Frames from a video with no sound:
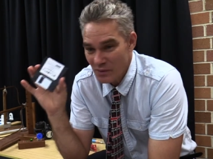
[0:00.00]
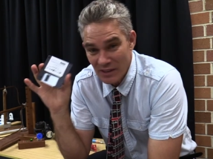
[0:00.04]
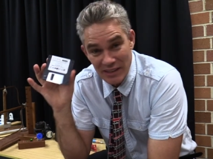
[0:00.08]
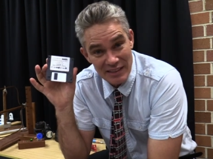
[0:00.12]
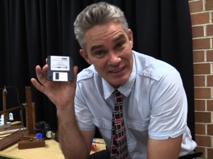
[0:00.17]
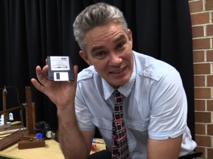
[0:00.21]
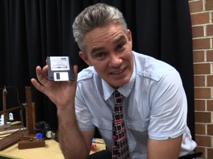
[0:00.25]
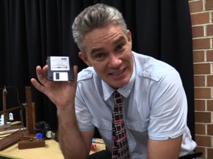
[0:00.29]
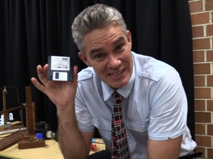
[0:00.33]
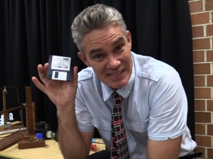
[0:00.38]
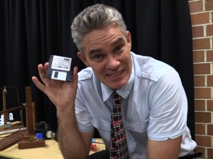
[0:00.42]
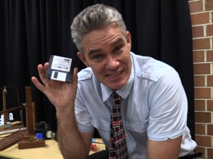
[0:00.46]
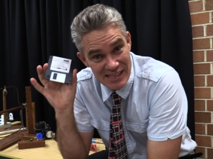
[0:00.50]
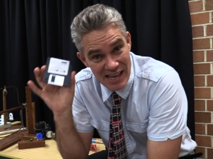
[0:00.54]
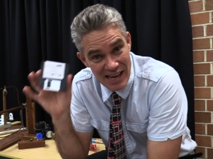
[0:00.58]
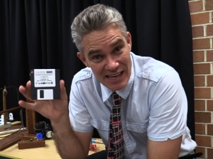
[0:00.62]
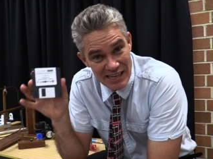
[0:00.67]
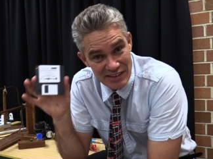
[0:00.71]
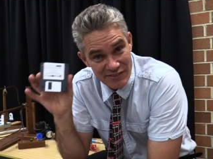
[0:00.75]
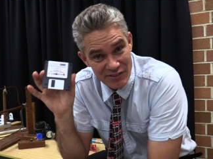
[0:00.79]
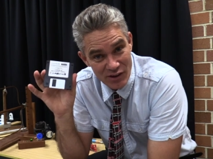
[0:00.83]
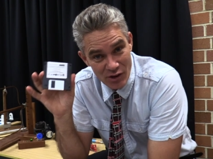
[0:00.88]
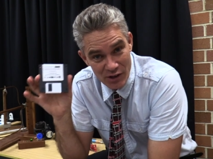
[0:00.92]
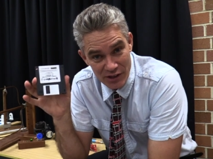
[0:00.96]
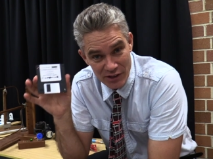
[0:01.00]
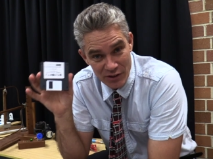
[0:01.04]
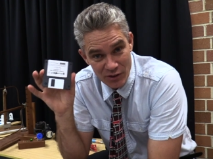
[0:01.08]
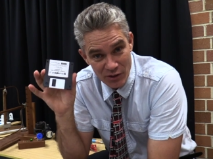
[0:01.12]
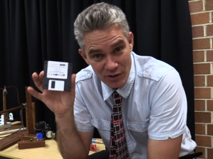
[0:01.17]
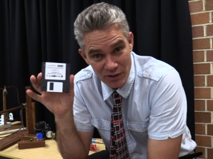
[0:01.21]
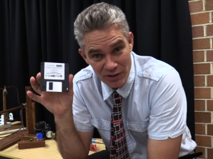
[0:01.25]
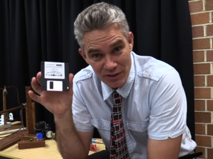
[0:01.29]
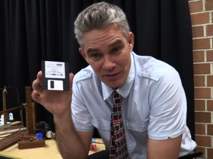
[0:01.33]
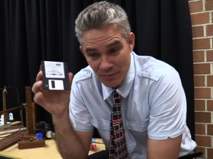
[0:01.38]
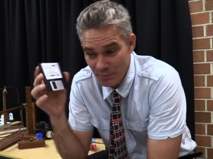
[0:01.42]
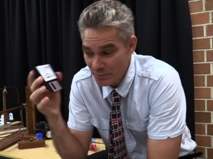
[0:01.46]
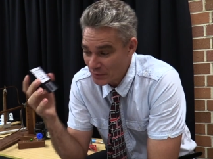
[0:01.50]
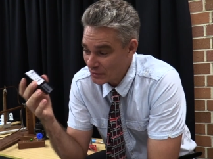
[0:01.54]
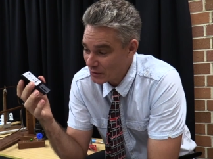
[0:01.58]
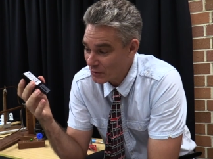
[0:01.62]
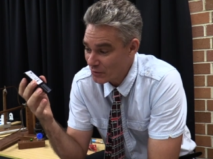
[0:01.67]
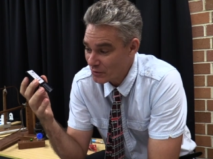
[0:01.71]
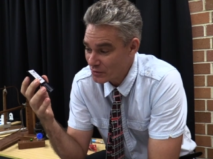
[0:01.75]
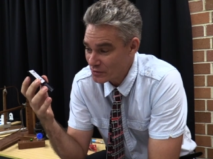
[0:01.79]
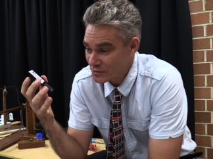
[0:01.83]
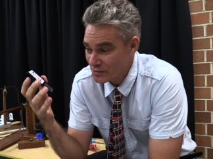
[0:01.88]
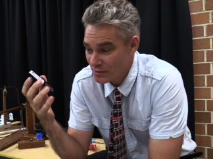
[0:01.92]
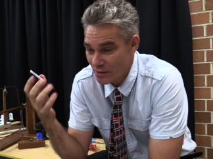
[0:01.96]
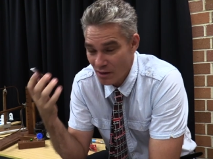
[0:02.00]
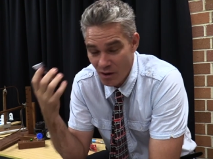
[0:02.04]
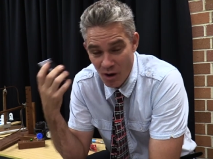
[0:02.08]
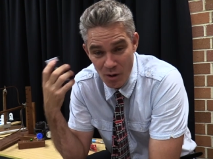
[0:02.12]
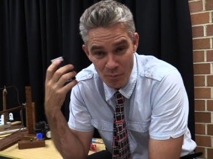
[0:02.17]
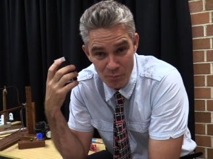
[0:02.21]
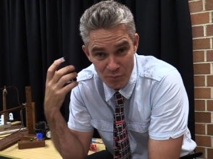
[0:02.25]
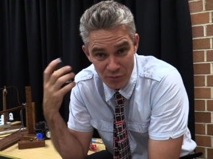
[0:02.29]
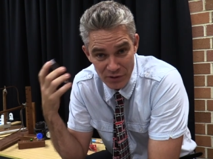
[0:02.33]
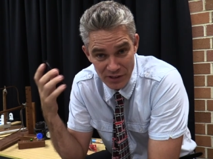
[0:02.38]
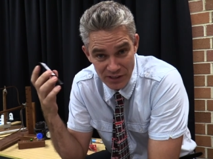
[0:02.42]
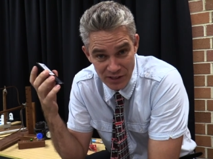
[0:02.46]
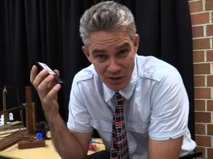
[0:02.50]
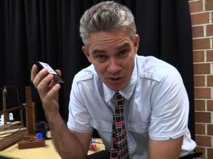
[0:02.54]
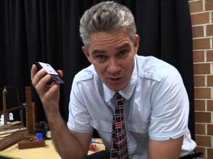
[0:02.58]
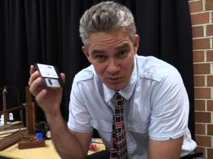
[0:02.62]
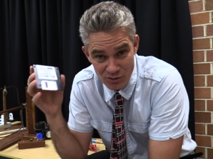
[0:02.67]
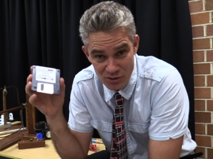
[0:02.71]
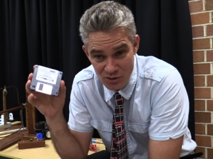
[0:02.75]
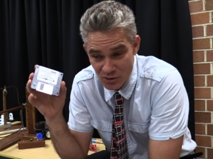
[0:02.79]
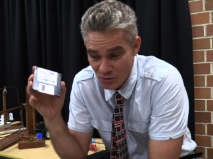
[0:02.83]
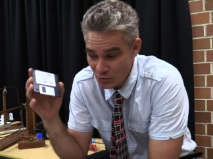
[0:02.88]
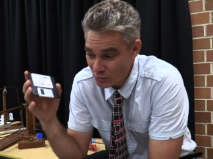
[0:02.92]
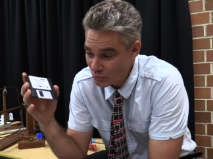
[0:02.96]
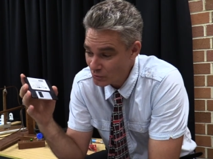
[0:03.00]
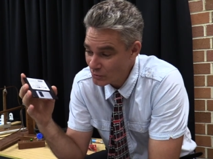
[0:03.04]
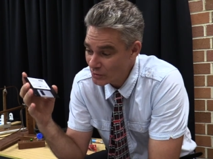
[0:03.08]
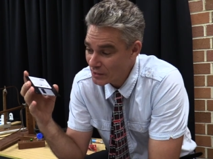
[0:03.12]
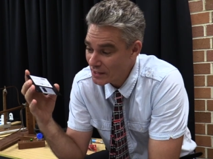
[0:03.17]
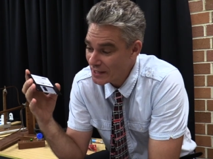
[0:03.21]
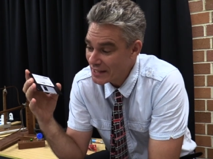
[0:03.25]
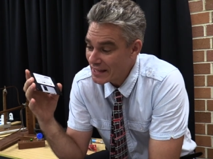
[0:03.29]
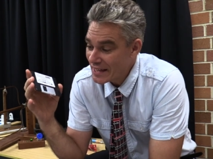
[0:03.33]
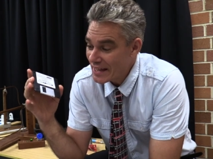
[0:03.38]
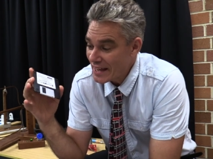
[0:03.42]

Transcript: in the save icon because I'm pretty old school